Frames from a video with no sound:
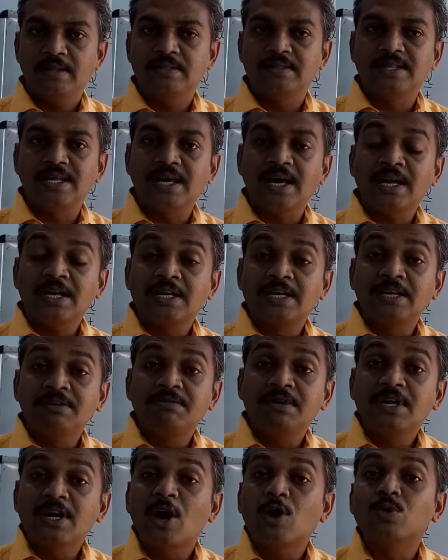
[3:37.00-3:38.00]
they are
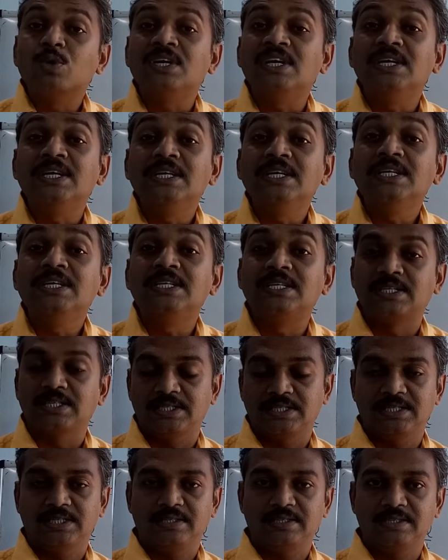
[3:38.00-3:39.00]
giving out heat.
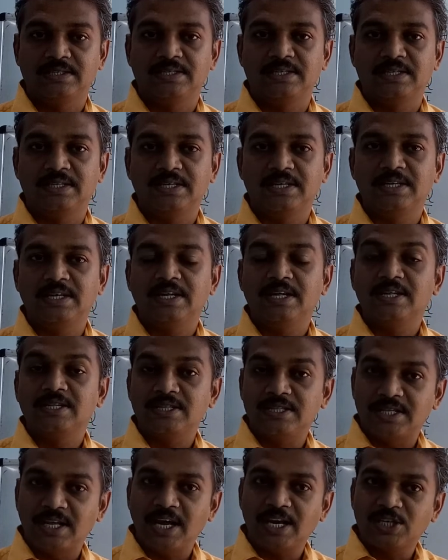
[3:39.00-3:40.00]

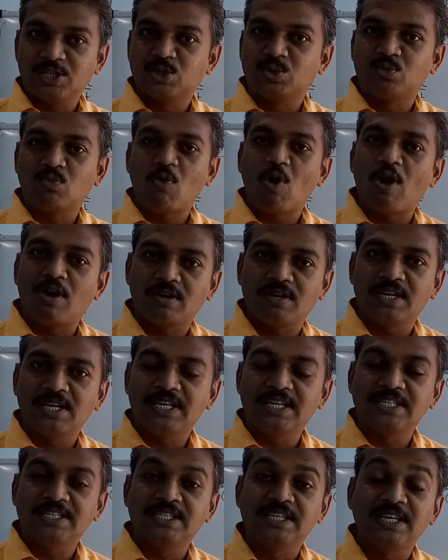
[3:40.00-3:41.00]
That's what
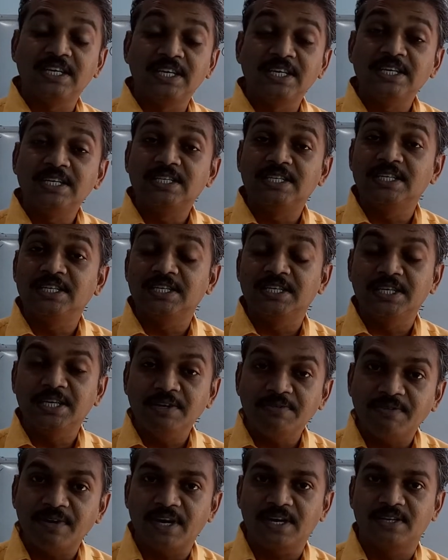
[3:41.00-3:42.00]
is heating
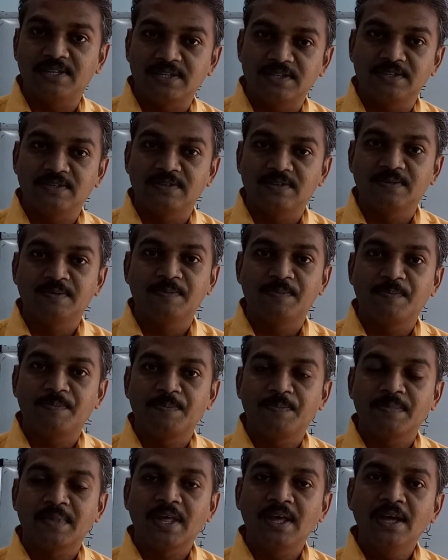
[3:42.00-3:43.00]
effect.
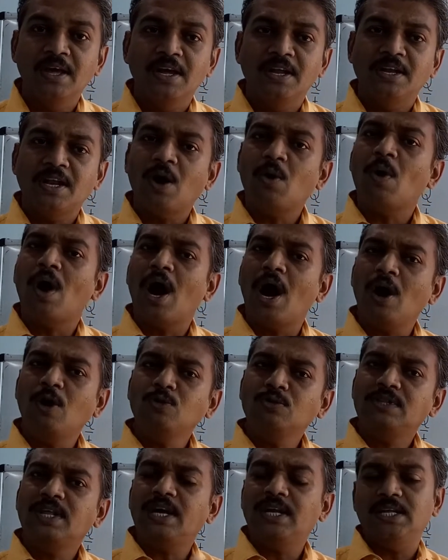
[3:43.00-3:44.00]
Now
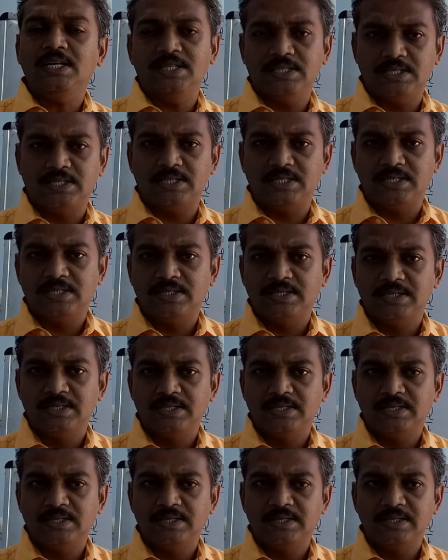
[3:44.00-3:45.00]
how that is,
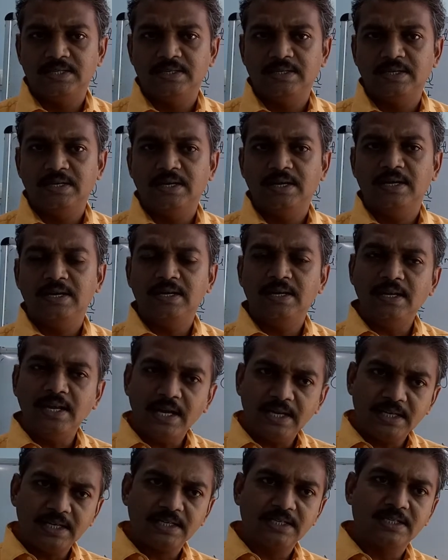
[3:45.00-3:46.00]

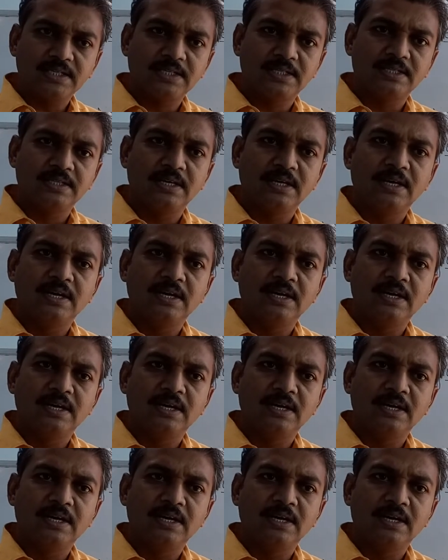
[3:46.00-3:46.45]
let us